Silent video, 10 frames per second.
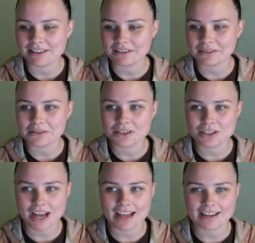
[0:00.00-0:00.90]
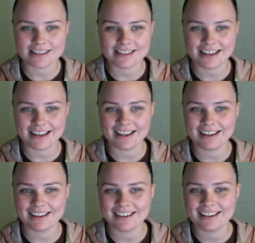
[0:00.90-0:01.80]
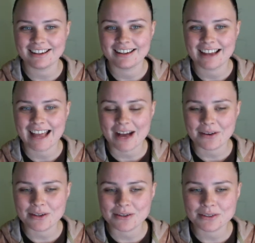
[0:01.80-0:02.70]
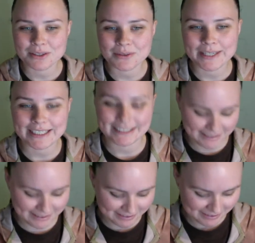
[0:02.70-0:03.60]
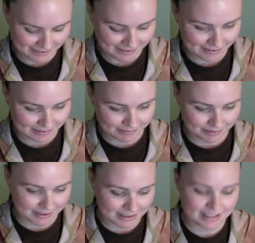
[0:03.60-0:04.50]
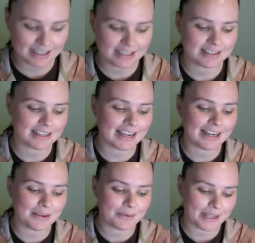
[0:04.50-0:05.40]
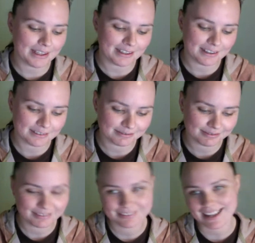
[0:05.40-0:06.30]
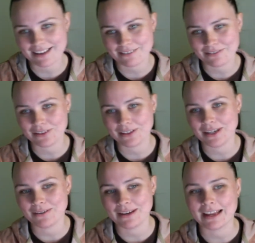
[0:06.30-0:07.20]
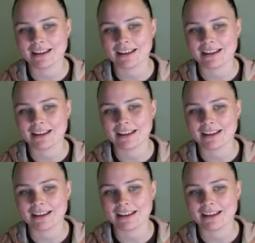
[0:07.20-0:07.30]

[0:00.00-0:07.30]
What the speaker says: little chat there. How are you all doing? It's an exciting week, I feel anyway.